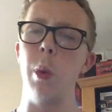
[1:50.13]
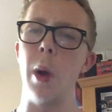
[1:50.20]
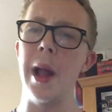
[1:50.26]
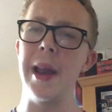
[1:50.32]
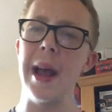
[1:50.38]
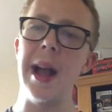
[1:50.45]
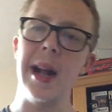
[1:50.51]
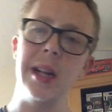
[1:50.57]

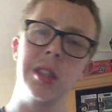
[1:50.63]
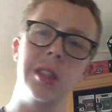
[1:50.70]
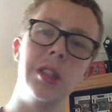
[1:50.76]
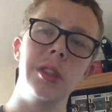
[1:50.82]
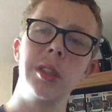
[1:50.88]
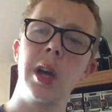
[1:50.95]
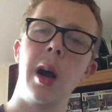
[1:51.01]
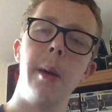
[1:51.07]
when
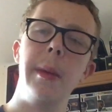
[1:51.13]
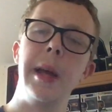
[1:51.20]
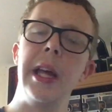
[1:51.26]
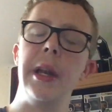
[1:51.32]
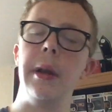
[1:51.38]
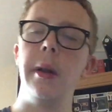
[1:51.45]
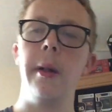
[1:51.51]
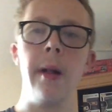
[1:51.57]
actors come
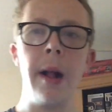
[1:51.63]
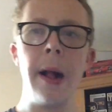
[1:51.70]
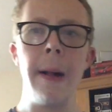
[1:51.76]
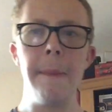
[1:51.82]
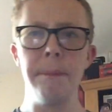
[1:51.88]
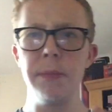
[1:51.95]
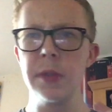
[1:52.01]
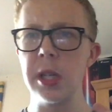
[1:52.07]
in
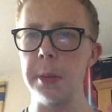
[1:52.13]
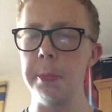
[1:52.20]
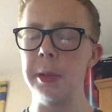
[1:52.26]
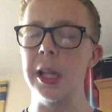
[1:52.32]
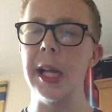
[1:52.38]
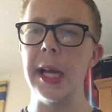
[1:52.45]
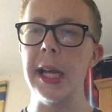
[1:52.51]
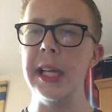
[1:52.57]
to
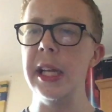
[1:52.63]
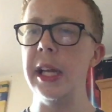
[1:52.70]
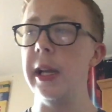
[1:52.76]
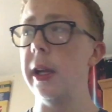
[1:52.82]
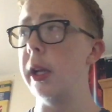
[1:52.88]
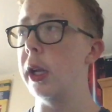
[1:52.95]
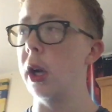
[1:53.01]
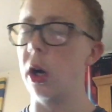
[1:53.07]

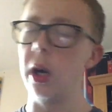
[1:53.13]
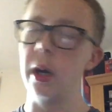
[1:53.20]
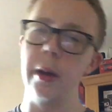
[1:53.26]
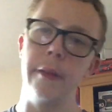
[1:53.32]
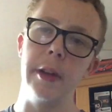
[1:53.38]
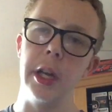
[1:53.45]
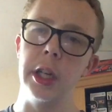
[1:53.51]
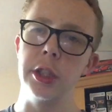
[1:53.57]
play
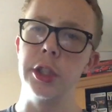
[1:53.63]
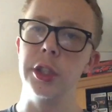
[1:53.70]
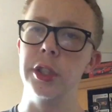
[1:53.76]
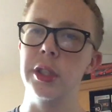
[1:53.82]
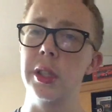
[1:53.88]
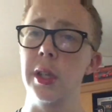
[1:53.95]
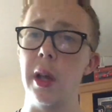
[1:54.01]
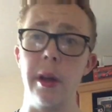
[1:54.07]
younger
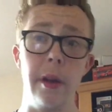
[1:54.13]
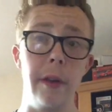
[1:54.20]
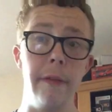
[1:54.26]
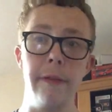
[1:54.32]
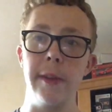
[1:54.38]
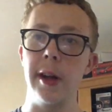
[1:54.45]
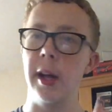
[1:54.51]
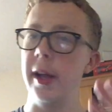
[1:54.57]
versions of
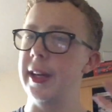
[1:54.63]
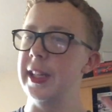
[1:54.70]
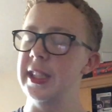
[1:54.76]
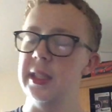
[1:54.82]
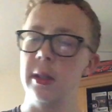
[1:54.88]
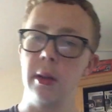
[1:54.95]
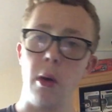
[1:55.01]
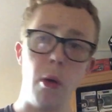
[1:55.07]
an
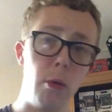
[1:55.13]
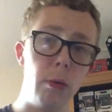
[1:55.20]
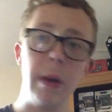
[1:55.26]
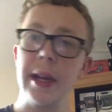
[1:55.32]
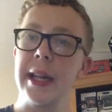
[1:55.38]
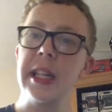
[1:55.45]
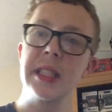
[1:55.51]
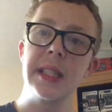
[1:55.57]

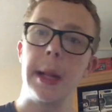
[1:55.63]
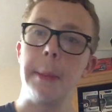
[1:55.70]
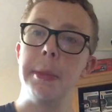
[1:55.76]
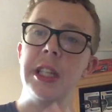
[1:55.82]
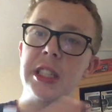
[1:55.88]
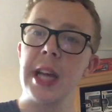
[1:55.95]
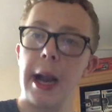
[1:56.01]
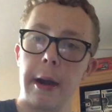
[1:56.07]
already
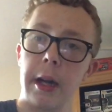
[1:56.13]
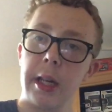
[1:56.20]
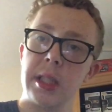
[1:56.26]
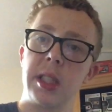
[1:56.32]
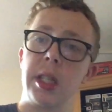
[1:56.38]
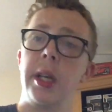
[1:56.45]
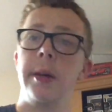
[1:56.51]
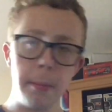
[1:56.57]
established
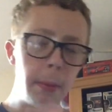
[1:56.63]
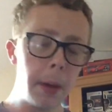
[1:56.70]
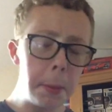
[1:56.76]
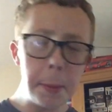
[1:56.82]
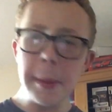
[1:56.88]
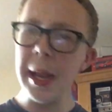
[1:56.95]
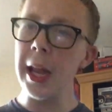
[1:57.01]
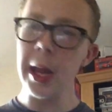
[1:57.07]
character.
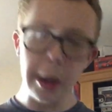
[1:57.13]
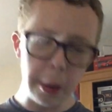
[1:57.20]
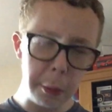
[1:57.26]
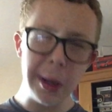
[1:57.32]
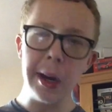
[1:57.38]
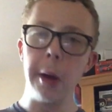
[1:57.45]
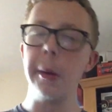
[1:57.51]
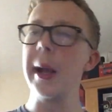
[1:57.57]
Mamma Mia, Here
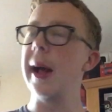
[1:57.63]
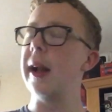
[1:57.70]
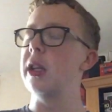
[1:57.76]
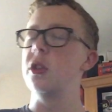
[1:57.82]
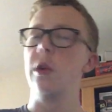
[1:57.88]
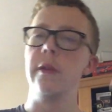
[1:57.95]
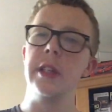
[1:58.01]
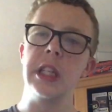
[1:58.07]
We Go Again
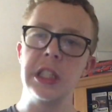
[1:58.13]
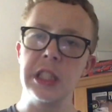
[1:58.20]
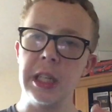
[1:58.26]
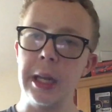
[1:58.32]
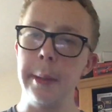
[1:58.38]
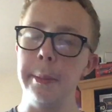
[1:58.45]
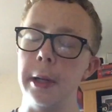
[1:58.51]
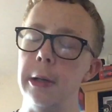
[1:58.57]
is
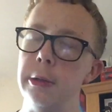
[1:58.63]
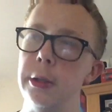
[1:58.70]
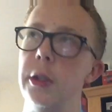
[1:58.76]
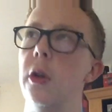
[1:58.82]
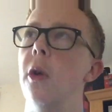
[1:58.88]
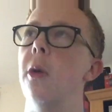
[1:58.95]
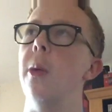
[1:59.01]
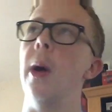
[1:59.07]
obviously a
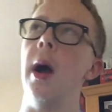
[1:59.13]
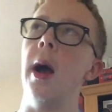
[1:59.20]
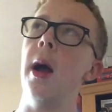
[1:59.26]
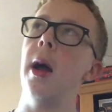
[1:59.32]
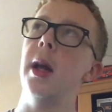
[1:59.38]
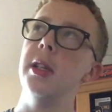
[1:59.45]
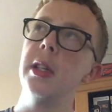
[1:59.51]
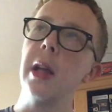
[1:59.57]
musical.
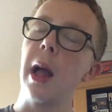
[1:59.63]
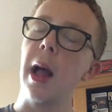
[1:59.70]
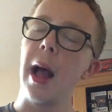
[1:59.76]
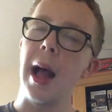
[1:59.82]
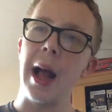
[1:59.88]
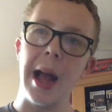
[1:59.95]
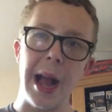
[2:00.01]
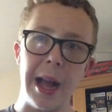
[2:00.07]

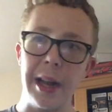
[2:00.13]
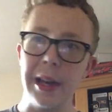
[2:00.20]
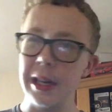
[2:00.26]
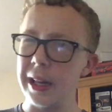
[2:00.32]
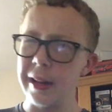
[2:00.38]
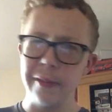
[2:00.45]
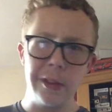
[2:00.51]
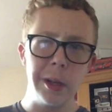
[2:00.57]

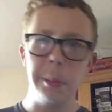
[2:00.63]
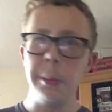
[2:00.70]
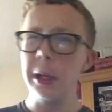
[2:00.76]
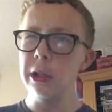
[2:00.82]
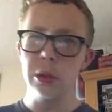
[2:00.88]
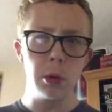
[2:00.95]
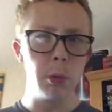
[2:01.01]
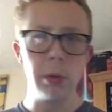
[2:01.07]
And if the
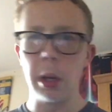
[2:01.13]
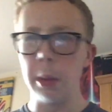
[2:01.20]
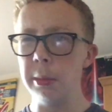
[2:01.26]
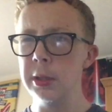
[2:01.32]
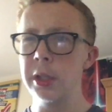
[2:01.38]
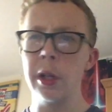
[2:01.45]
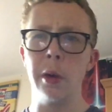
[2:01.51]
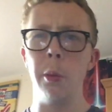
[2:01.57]
musical
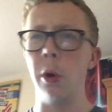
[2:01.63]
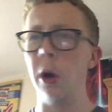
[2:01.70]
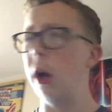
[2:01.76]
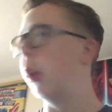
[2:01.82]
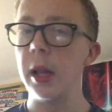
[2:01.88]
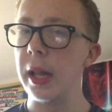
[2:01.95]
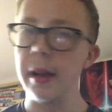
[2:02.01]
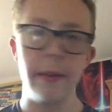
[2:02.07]
numbers don't
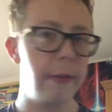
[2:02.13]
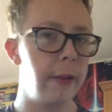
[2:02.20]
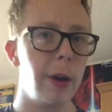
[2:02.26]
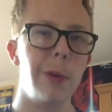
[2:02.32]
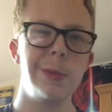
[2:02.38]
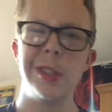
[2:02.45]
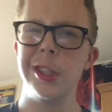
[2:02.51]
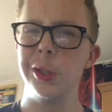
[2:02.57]
work, then the film